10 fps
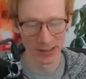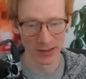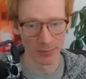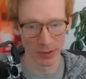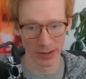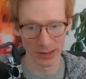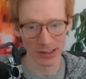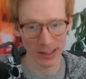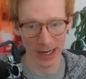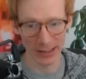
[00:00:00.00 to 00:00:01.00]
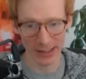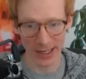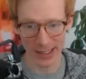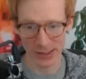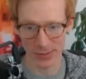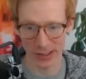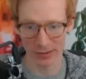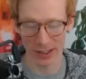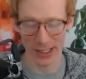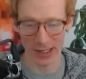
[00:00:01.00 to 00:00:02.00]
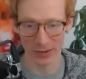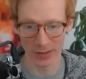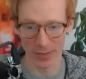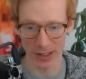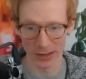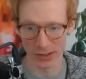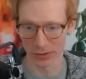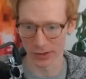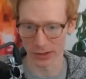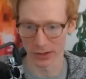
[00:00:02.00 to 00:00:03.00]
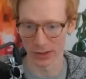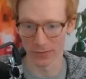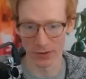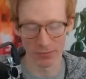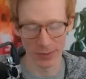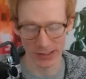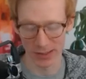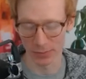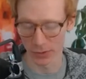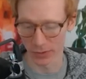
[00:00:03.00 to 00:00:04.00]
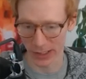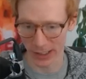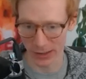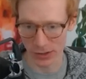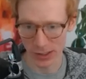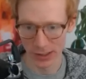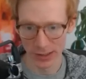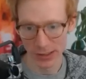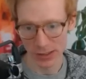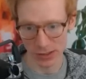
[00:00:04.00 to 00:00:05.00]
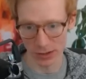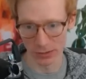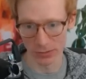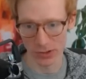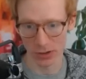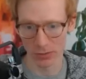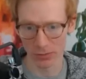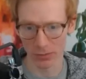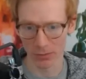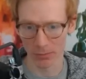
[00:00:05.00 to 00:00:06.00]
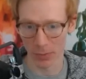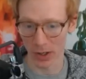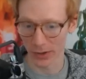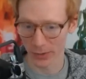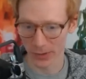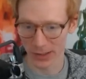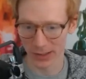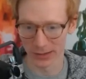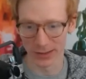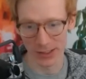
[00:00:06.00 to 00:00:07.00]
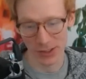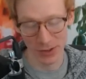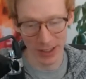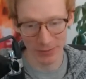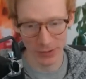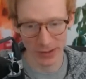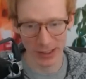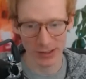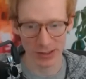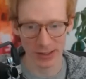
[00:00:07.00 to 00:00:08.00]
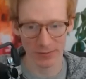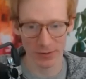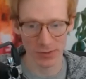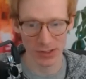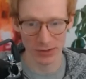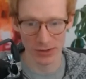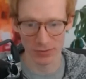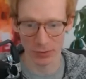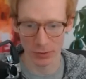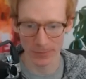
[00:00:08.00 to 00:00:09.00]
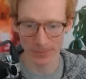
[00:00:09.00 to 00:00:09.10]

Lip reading: But I think Hazmat right now in the meta is only good if you've picked up Luke Cage. So don't bother with it unless you have Luke Cage, I think, from Series 4,